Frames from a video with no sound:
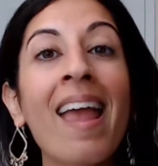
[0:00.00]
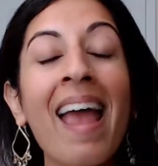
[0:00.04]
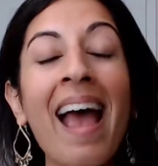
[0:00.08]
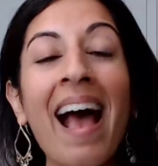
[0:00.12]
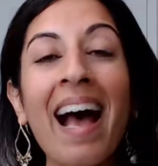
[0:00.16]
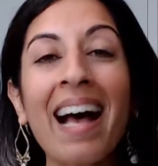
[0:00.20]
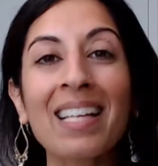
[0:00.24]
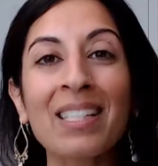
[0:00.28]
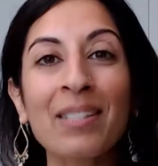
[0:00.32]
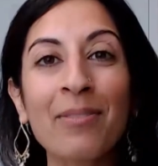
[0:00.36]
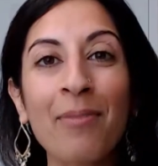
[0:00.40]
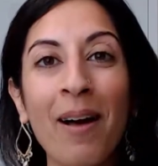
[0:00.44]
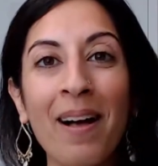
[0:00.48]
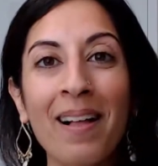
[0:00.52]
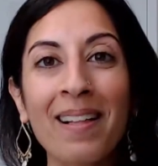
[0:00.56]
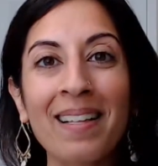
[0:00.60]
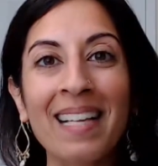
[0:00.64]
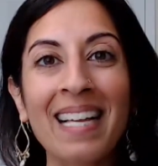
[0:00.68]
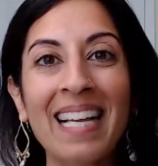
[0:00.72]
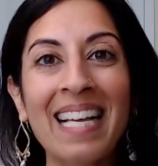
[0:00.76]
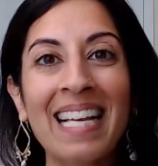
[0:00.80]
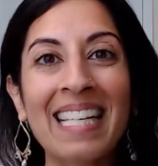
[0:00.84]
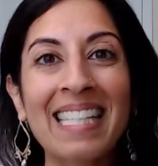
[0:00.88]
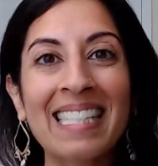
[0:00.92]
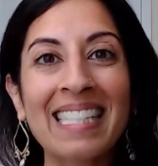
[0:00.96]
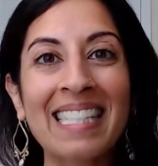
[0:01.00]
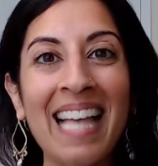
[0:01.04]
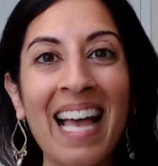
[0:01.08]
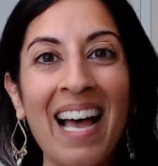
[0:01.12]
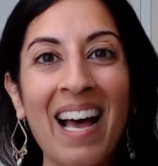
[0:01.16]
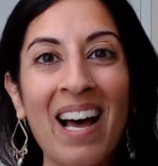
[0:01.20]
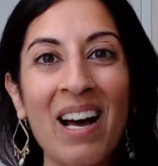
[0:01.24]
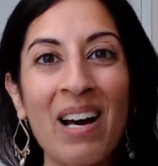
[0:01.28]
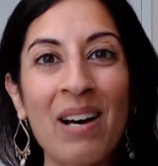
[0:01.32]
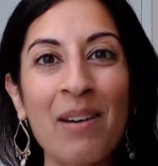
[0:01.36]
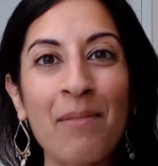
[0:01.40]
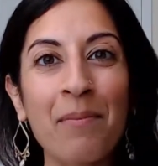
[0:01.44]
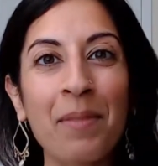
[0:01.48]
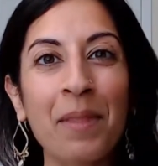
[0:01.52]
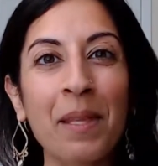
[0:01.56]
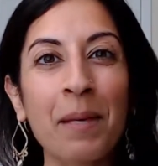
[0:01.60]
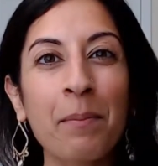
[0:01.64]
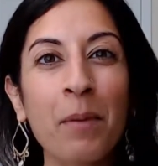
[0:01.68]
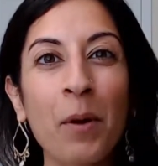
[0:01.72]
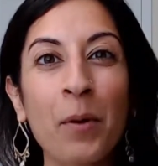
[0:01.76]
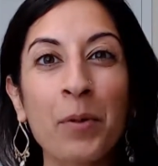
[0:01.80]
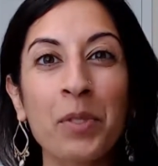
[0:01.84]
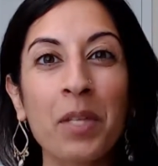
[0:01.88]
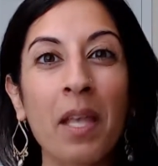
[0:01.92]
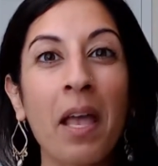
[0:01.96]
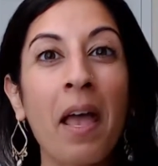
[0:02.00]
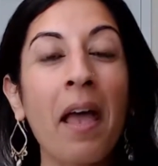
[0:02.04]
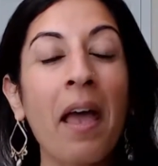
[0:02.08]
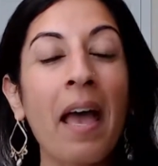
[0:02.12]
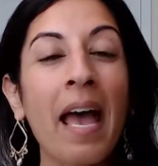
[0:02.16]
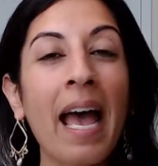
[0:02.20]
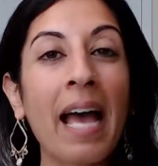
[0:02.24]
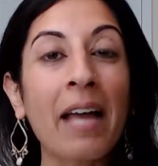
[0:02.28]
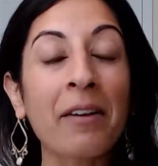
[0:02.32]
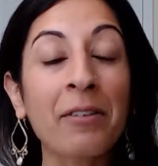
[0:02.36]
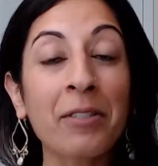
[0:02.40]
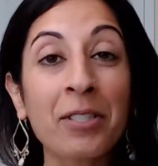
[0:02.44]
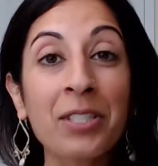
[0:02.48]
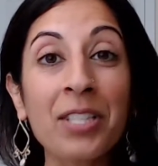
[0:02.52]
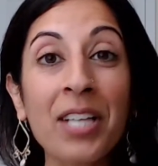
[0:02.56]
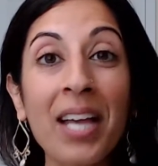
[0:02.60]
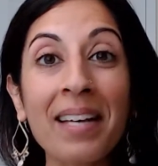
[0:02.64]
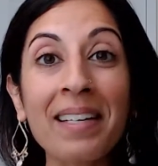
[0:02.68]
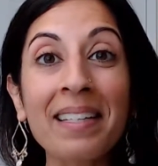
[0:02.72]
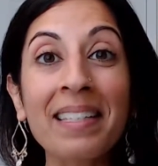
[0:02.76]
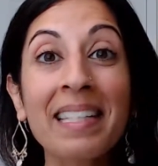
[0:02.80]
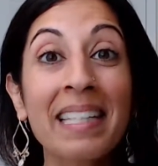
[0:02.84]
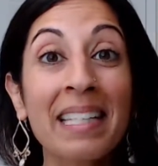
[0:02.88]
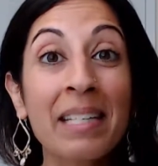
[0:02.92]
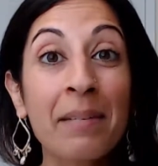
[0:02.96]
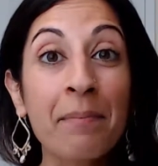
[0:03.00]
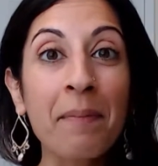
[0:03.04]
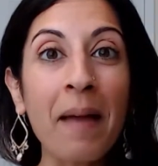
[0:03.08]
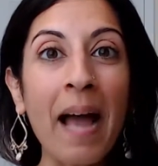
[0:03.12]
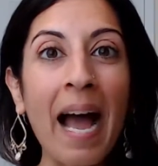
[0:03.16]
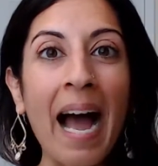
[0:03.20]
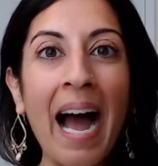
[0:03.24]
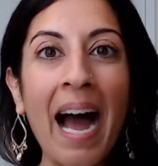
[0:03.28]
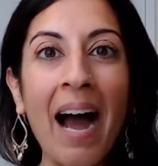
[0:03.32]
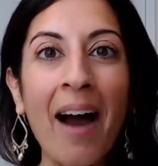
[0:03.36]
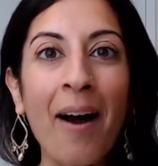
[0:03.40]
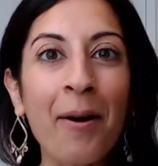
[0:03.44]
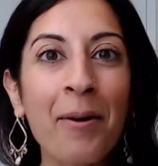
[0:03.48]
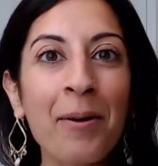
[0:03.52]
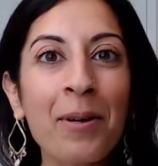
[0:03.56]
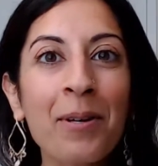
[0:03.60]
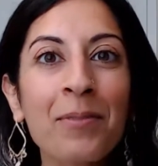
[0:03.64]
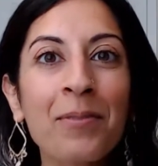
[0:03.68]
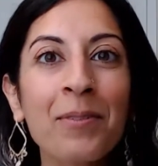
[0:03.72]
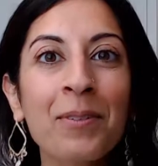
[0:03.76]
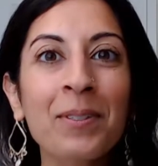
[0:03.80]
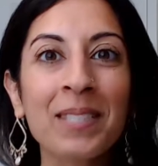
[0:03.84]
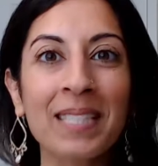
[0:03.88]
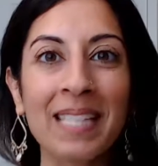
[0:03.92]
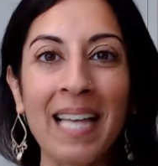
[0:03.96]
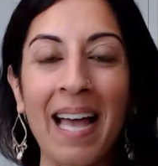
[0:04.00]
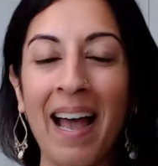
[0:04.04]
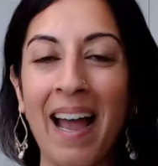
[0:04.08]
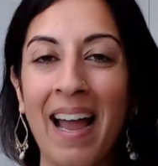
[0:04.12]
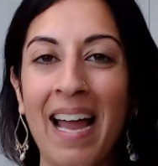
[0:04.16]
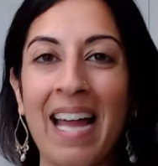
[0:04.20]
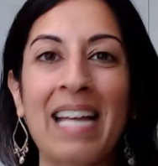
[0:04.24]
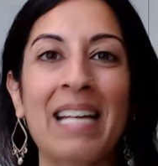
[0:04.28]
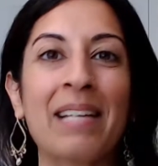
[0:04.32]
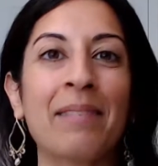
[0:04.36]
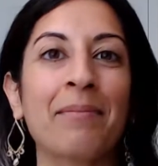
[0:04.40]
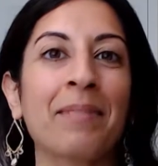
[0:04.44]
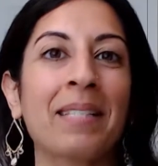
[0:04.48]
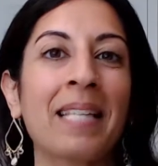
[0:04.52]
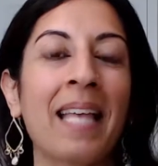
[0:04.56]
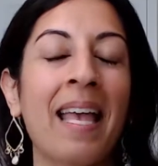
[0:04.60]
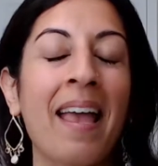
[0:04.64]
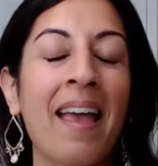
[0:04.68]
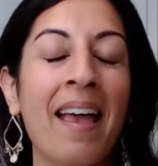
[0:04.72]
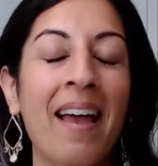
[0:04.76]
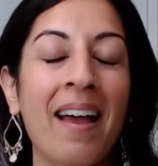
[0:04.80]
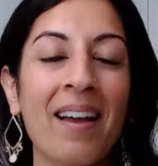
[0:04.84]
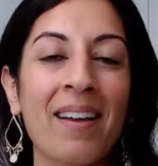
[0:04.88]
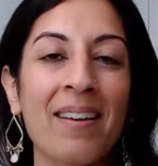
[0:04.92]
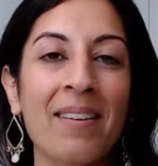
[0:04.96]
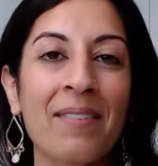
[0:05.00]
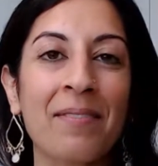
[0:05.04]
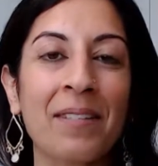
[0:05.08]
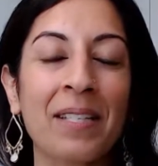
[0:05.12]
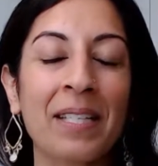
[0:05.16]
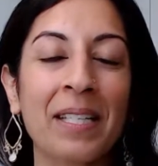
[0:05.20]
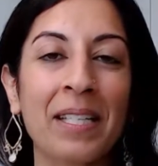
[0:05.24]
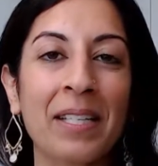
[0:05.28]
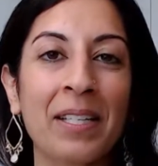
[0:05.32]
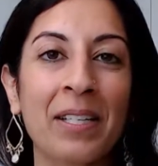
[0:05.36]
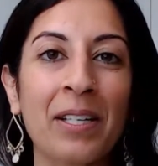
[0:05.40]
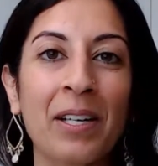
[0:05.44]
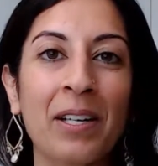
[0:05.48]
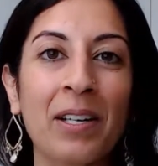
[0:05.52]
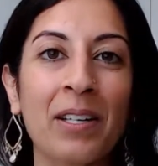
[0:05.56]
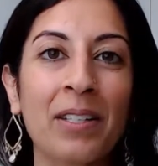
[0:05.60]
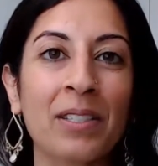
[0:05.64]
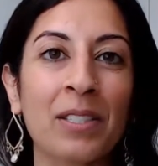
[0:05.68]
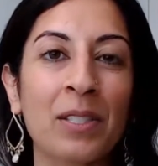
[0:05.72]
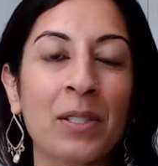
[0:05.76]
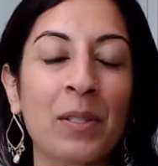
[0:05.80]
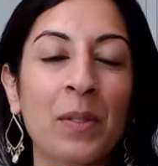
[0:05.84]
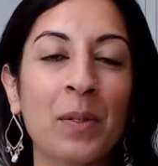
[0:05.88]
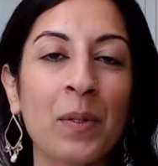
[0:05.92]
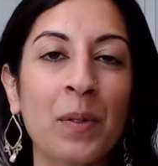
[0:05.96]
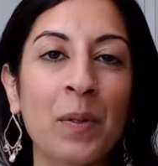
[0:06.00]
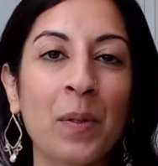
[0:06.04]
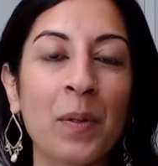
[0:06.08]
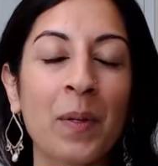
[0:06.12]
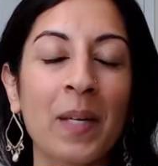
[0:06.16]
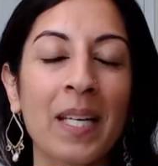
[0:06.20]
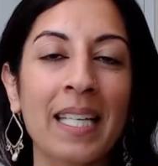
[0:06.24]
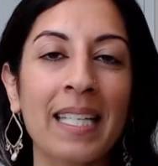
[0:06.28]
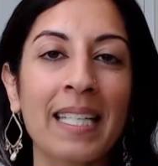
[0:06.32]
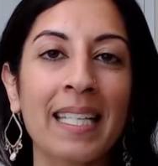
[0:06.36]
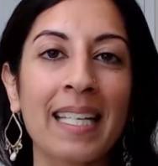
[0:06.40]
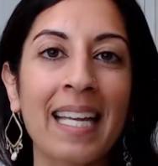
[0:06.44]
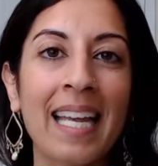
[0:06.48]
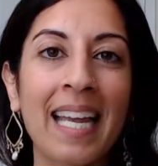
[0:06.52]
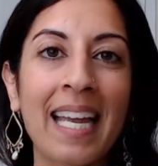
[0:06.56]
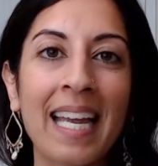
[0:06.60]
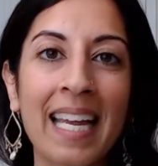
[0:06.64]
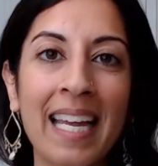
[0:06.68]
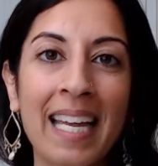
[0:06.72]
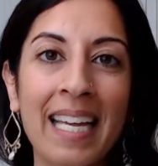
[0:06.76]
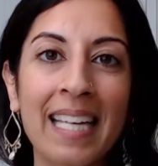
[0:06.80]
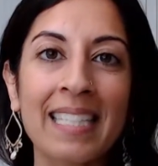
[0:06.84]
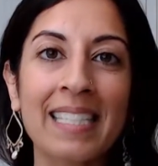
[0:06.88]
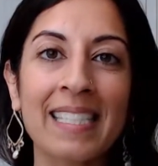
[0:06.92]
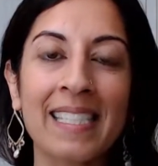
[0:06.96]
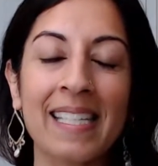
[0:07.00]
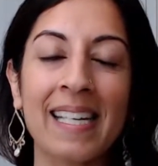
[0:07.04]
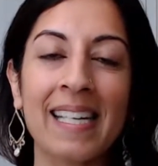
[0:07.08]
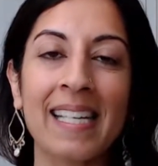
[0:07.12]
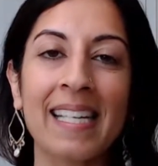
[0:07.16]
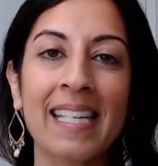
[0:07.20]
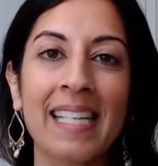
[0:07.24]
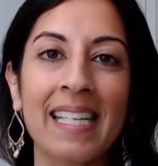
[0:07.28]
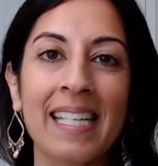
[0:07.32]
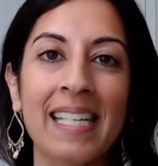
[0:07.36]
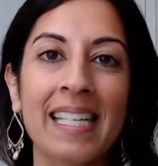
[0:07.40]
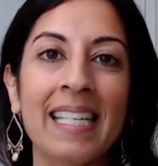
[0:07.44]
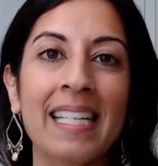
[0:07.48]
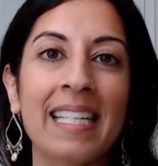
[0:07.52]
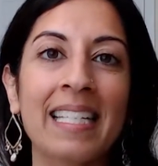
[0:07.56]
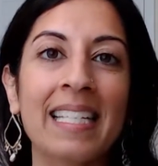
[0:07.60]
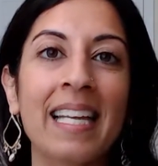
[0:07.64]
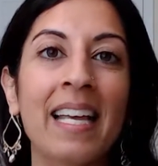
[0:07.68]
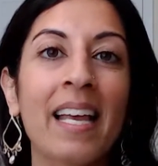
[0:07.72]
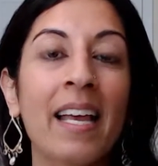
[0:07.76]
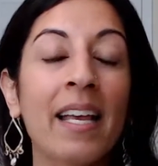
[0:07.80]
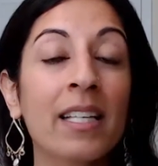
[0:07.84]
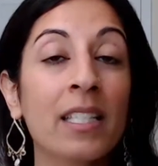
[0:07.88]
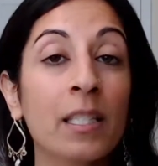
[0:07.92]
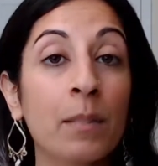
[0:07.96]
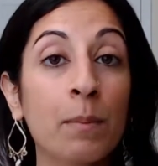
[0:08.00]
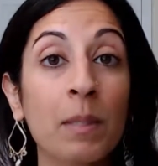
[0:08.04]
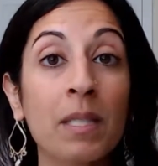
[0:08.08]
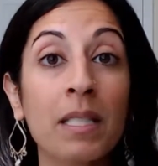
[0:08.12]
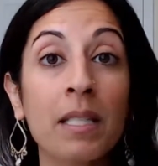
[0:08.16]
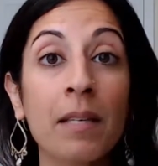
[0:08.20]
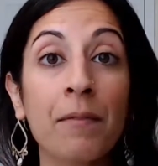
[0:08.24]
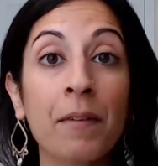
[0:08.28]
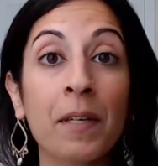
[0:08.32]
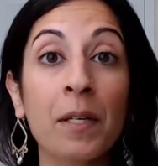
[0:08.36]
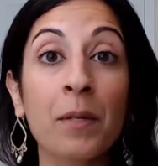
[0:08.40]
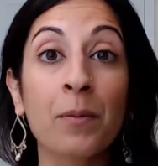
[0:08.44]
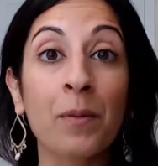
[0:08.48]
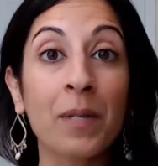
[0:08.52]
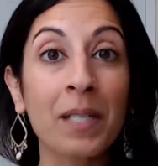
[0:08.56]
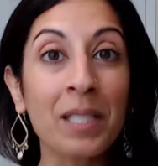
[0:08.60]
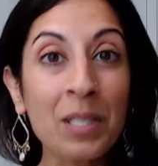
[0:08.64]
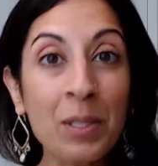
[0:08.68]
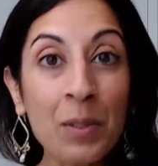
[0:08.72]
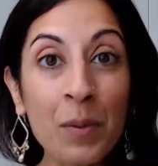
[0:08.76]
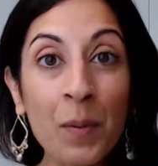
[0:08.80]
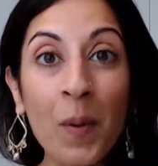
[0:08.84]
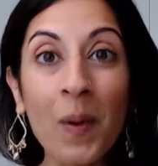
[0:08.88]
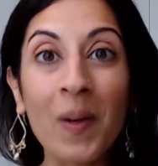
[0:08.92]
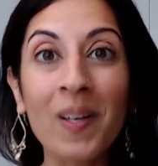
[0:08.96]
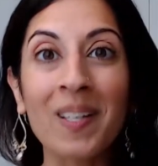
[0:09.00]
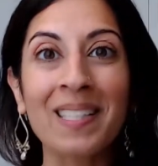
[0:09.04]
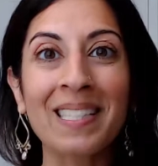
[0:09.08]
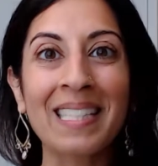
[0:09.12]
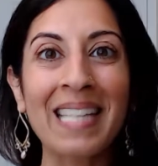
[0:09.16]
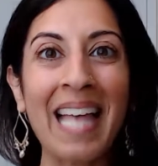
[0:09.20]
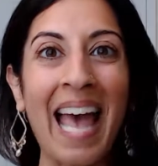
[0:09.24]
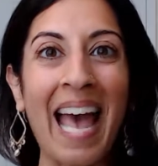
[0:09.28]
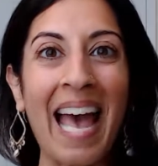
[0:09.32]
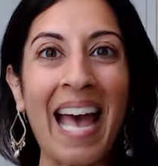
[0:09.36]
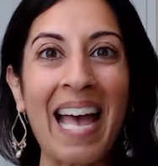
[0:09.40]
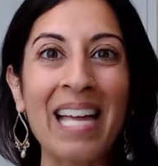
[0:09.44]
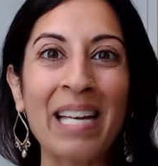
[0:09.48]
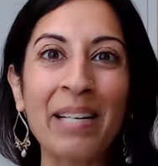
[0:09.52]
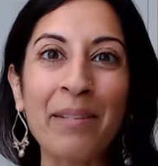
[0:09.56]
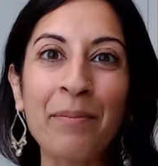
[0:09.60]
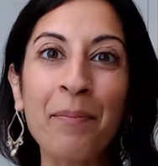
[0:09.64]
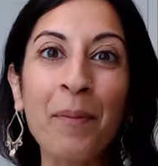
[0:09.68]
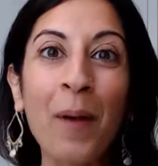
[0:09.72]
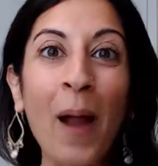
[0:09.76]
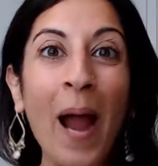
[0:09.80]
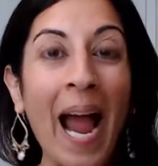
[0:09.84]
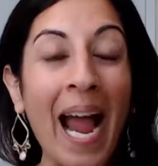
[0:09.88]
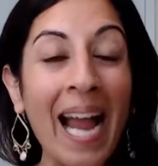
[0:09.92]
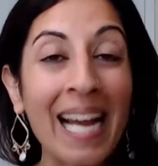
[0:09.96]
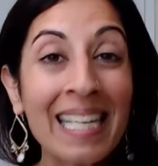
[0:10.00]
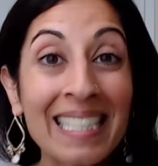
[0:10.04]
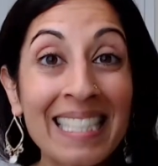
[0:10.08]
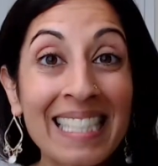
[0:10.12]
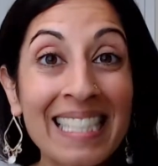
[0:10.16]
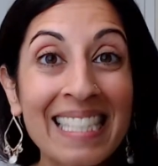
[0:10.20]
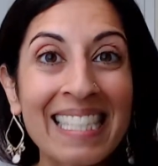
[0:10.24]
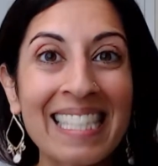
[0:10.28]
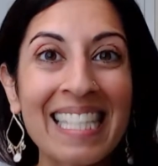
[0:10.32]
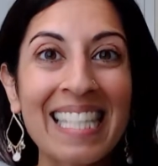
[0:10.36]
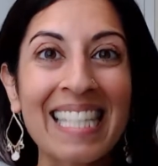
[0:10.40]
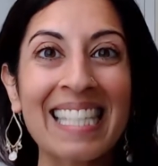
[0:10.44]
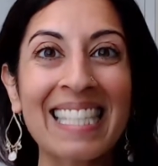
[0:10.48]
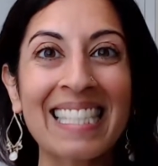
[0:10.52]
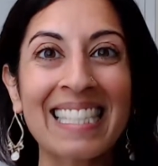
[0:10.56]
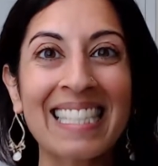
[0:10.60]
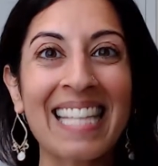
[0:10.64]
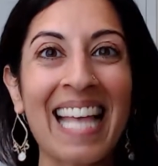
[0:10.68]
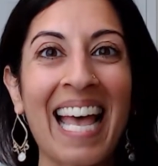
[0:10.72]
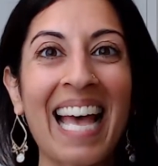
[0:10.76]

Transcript: as well as um, the most energetically powerful times of year to engage in specific rituals and practices.